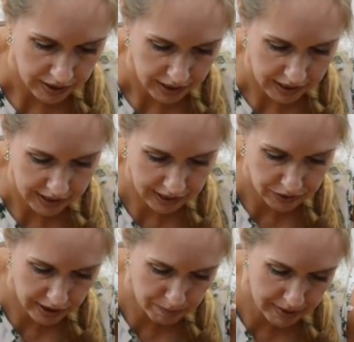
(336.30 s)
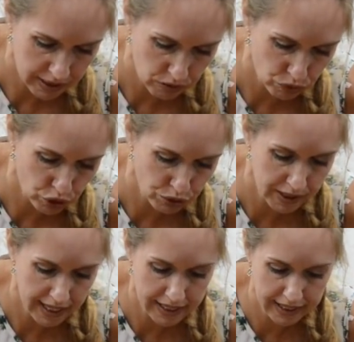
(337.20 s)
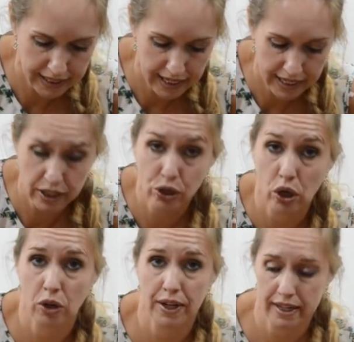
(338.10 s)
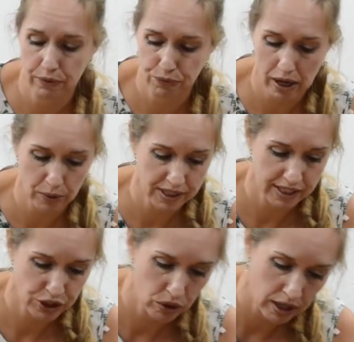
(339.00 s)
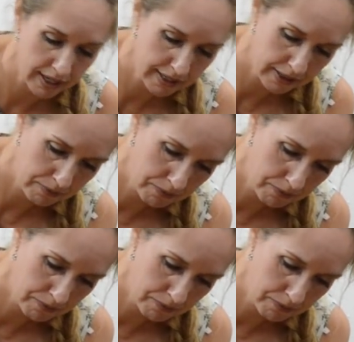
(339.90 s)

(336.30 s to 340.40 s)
And again, you can make this of course with any color and any flower that you like.